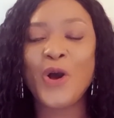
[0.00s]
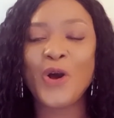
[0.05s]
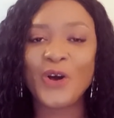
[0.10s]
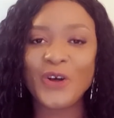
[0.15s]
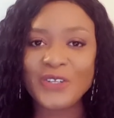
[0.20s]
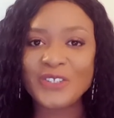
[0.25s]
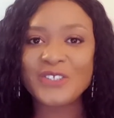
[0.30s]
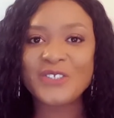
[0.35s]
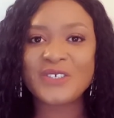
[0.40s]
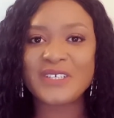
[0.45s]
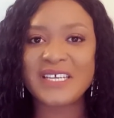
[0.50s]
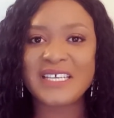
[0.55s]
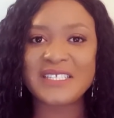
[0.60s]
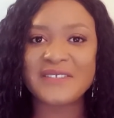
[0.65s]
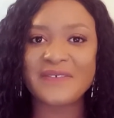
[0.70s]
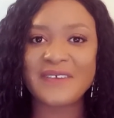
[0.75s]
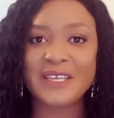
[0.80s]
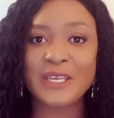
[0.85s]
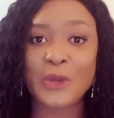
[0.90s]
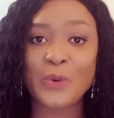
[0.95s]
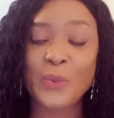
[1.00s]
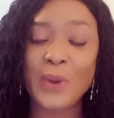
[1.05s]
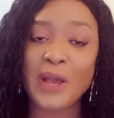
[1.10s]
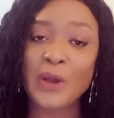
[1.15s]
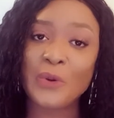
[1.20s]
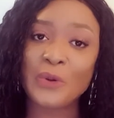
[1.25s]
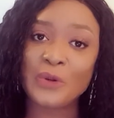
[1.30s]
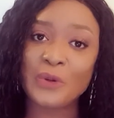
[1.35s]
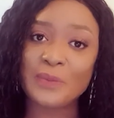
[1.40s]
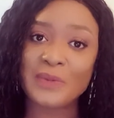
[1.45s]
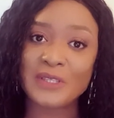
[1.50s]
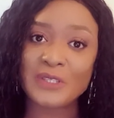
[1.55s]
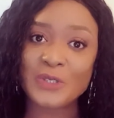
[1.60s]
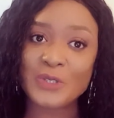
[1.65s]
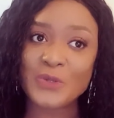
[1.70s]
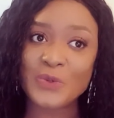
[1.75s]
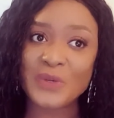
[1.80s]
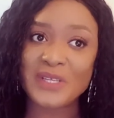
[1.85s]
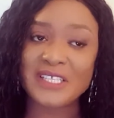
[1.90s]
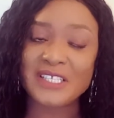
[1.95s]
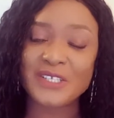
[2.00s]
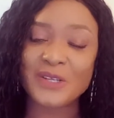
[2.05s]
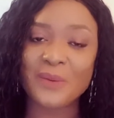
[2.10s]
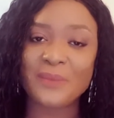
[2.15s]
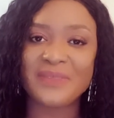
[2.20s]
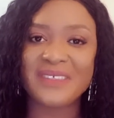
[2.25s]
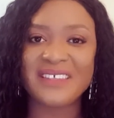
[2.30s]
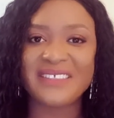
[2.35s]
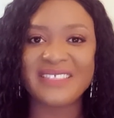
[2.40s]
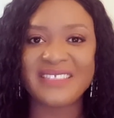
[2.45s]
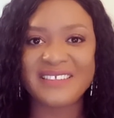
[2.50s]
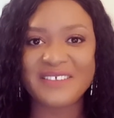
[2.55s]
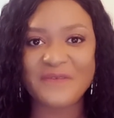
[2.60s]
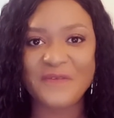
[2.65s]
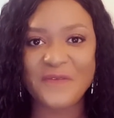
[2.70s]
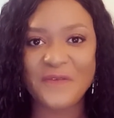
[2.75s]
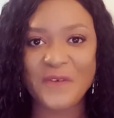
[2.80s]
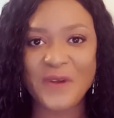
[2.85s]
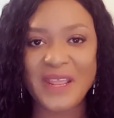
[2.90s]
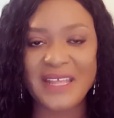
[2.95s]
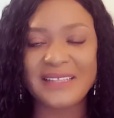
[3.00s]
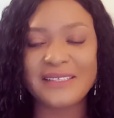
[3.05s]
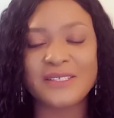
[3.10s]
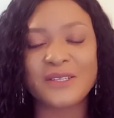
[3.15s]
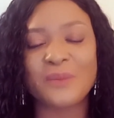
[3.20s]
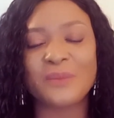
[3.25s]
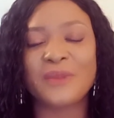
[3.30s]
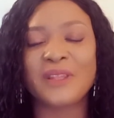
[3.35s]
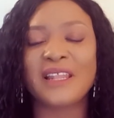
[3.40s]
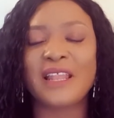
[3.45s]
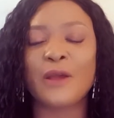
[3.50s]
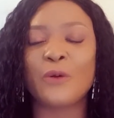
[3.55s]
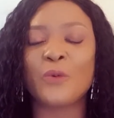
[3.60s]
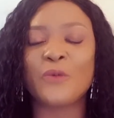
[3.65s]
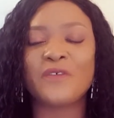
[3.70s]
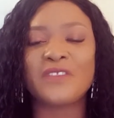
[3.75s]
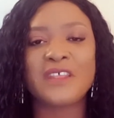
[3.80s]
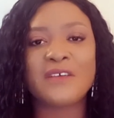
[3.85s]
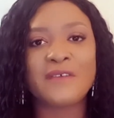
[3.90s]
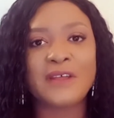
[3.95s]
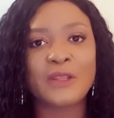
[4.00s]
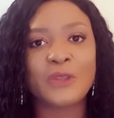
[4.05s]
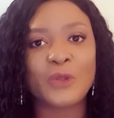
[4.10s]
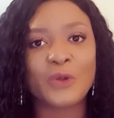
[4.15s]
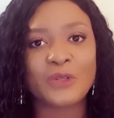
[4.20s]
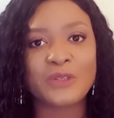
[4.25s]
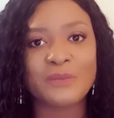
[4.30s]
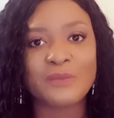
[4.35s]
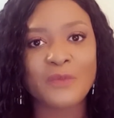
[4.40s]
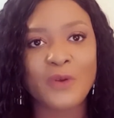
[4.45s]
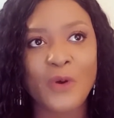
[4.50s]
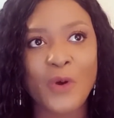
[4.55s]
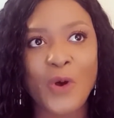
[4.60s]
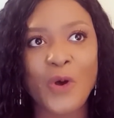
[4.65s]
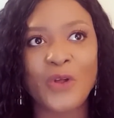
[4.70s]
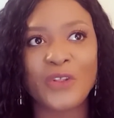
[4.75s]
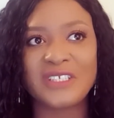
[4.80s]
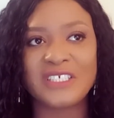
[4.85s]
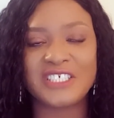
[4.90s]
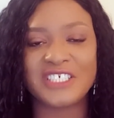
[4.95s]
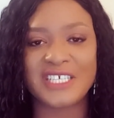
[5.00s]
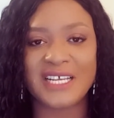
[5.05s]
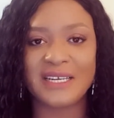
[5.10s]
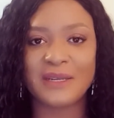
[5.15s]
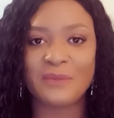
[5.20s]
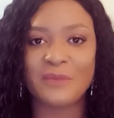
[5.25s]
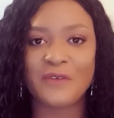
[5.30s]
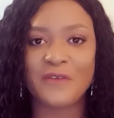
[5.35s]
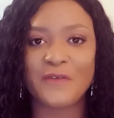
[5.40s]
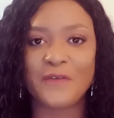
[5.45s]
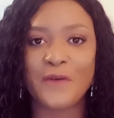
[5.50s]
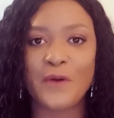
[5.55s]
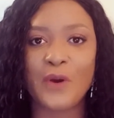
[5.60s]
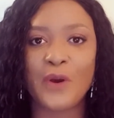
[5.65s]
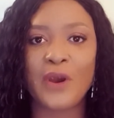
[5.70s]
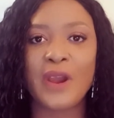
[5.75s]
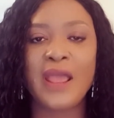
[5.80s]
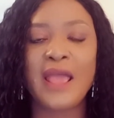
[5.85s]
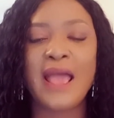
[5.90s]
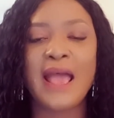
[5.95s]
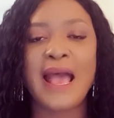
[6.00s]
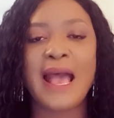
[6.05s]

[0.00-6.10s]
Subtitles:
On today's video, we're going to be doing something different, something that we've never done on this channel before.